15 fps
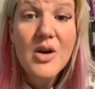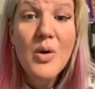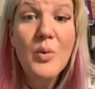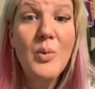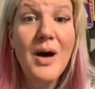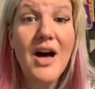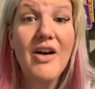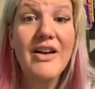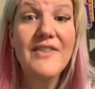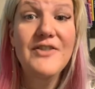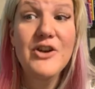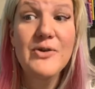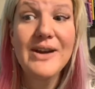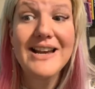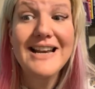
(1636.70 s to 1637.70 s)
Well, if
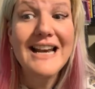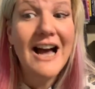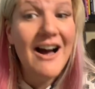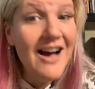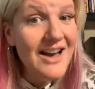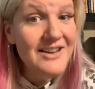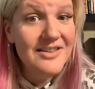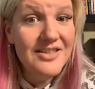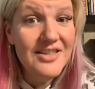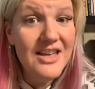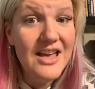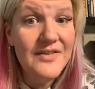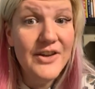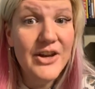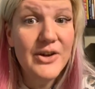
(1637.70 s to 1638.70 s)
you
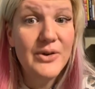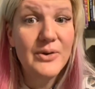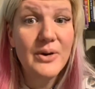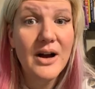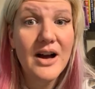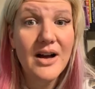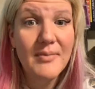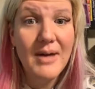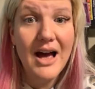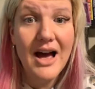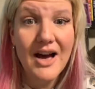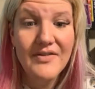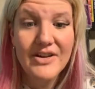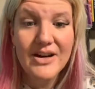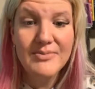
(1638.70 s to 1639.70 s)

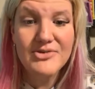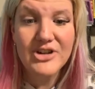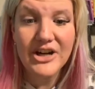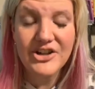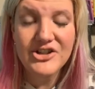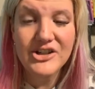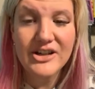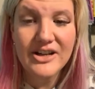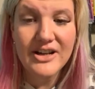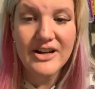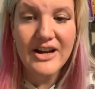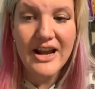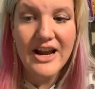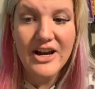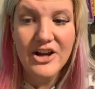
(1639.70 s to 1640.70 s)
have an objection
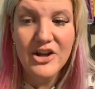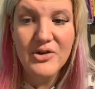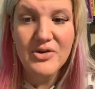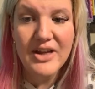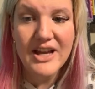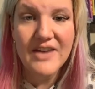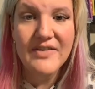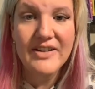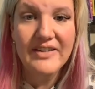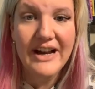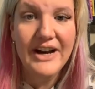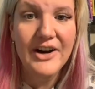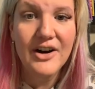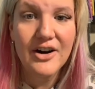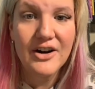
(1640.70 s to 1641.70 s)
and you think of it
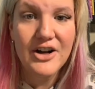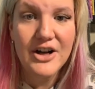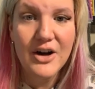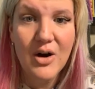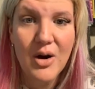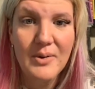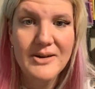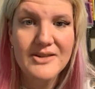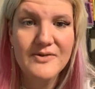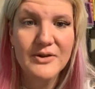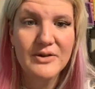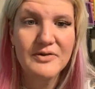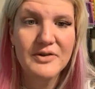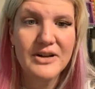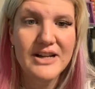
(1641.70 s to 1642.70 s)
later, you can always feel
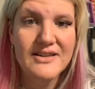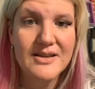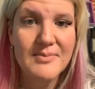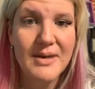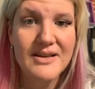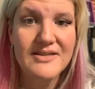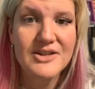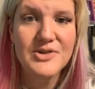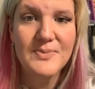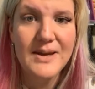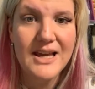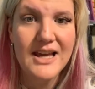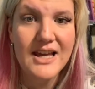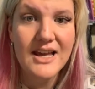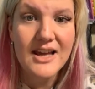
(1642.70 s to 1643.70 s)
free to message
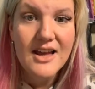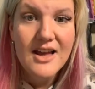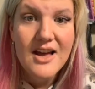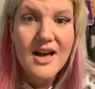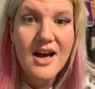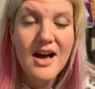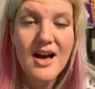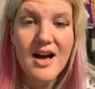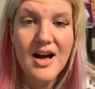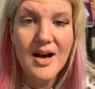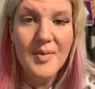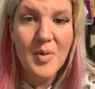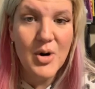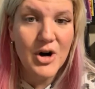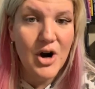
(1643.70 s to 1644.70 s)
me
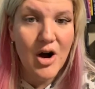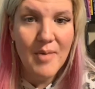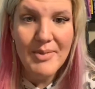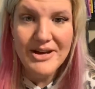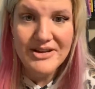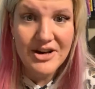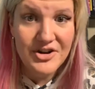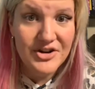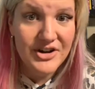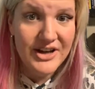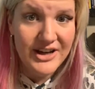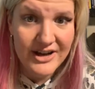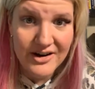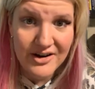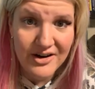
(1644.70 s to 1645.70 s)
or comment under
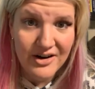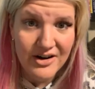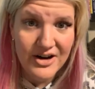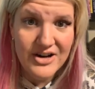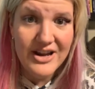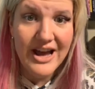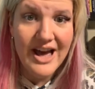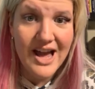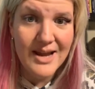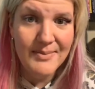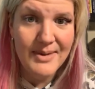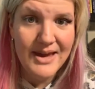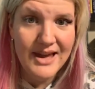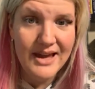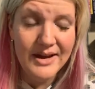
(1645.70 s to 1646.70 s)
here and tag
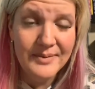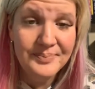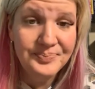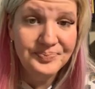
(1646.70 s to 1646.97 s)
me.